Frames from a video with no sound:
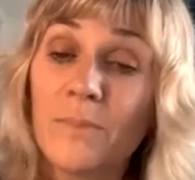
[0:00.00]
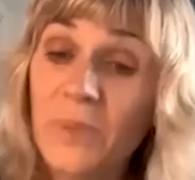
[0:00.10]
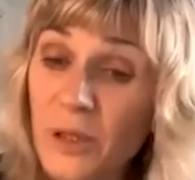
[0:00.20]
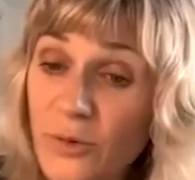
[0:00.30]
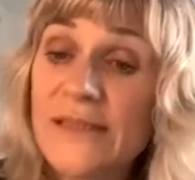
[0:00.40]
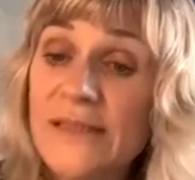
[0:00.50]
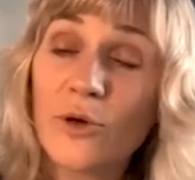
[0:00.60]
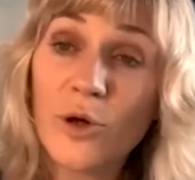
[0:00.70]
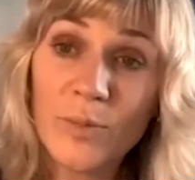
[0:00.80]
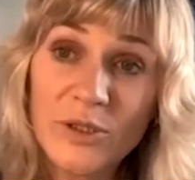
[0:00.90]
Beyond
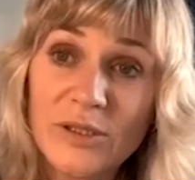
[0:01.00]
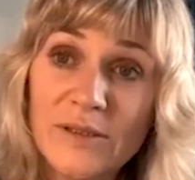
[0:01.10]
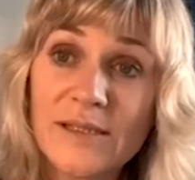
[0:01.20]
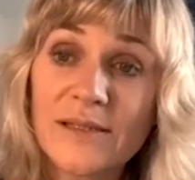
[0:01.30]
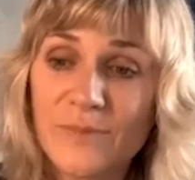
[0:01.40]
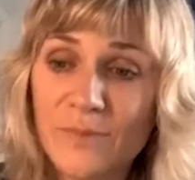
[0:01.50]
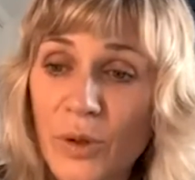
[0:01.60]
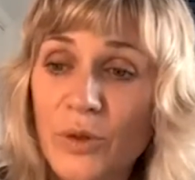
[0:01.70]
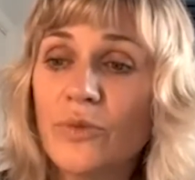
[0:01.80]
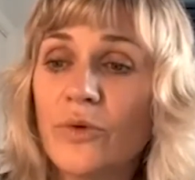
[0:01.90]
Zero Emissions has
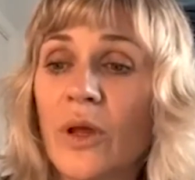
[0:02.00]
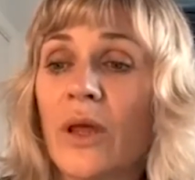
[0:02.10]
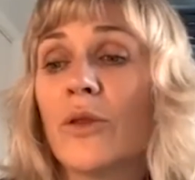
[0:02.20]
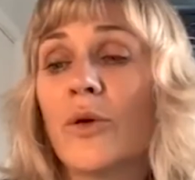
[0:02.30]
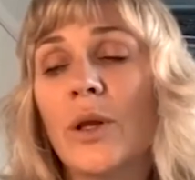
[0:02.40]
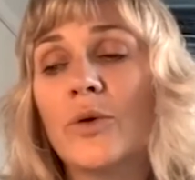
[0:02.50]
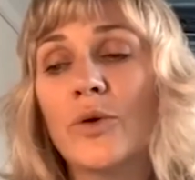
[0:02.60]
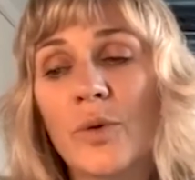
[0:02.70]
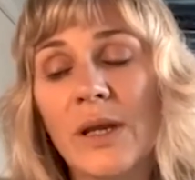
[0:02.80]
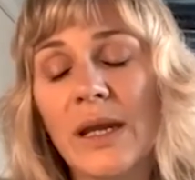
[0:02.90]
modelled that we could
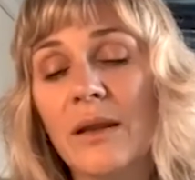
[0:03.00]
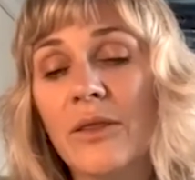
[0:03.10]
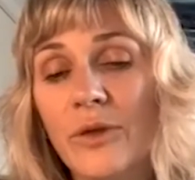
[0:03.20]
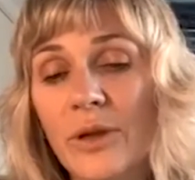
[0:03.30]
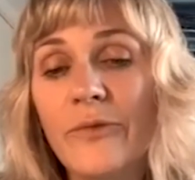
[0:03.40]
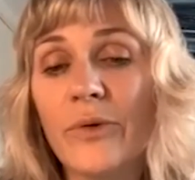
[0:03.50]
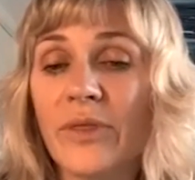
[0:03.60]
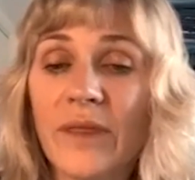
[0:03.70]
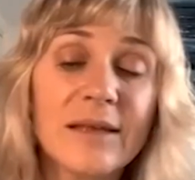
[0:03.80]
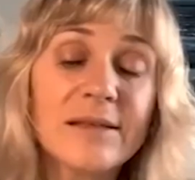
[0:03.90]
create
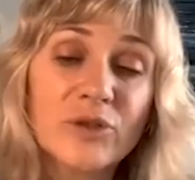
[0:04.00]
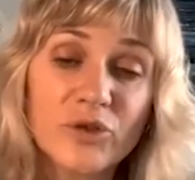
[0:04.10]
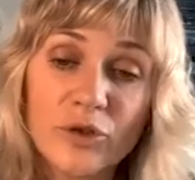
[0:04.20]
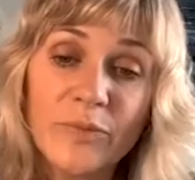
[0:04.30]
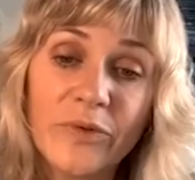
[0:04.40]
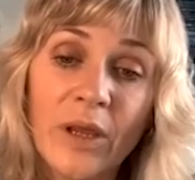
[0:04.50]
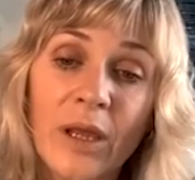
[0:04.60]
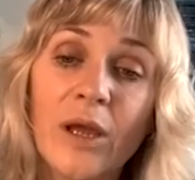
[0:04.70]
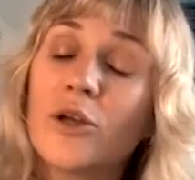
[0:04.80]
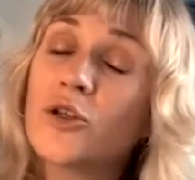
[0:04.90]
34,000 jobs
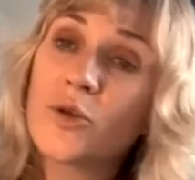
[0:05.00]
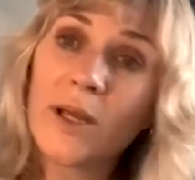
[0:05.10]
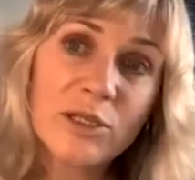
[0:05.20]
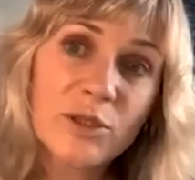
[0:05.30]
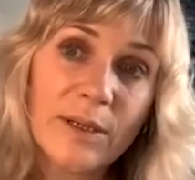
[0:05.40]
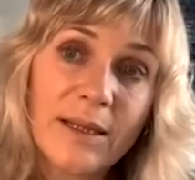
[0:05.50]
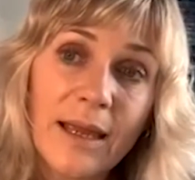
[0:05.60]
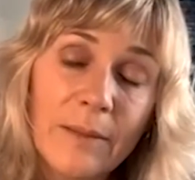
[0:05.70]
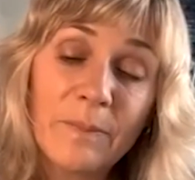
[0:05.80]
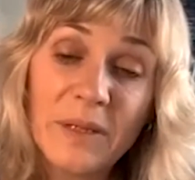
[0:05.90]
and attract
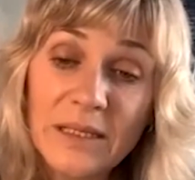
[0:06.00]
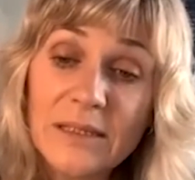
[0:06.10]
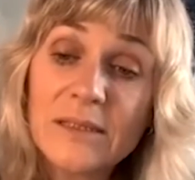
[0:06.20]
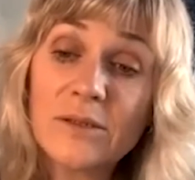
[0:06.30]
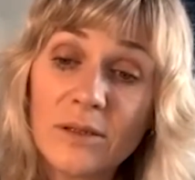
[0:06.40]
$28 billion